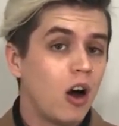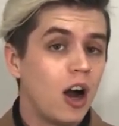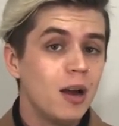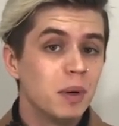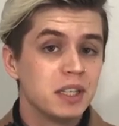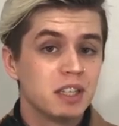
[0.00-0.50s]

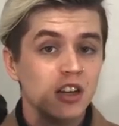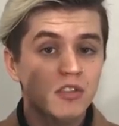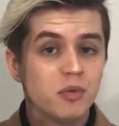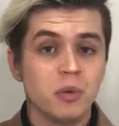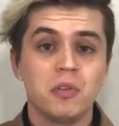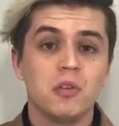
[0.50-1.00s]
I
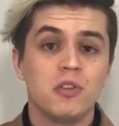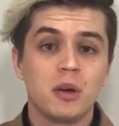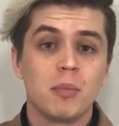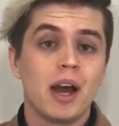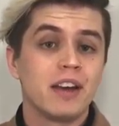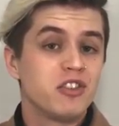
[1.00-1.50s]
myself was
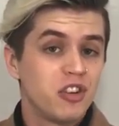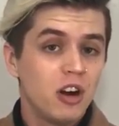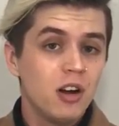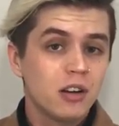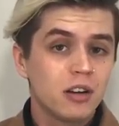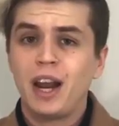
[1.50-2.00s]
using my
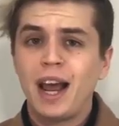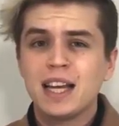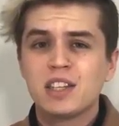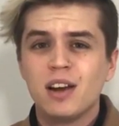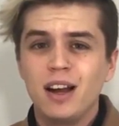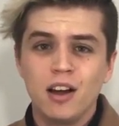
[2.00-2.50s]
Shark, but
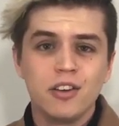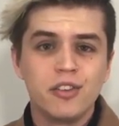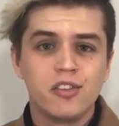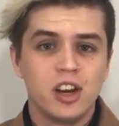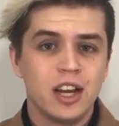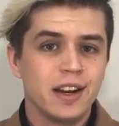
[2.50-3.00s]
as I
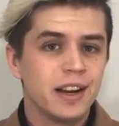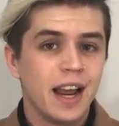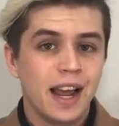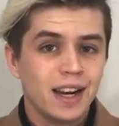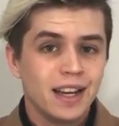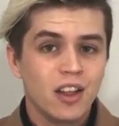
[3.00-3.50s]
understand it,
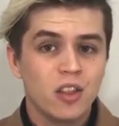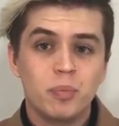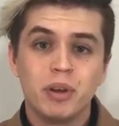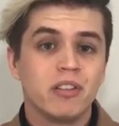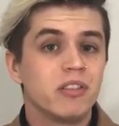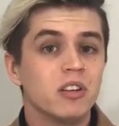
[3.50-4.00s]
any other
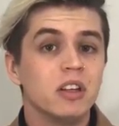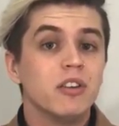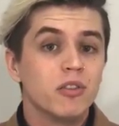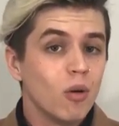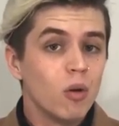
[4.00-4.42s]
pistol is